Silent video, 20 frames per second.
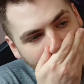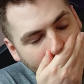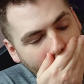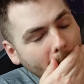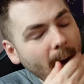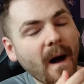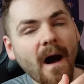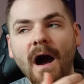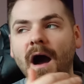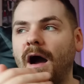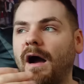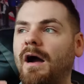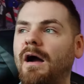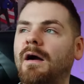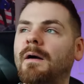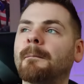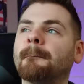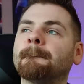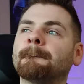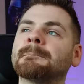Oh,
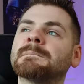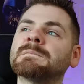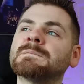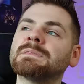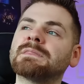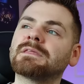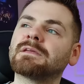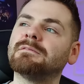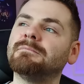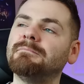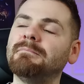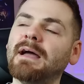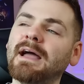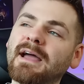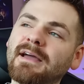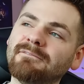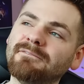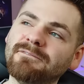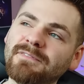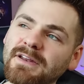man,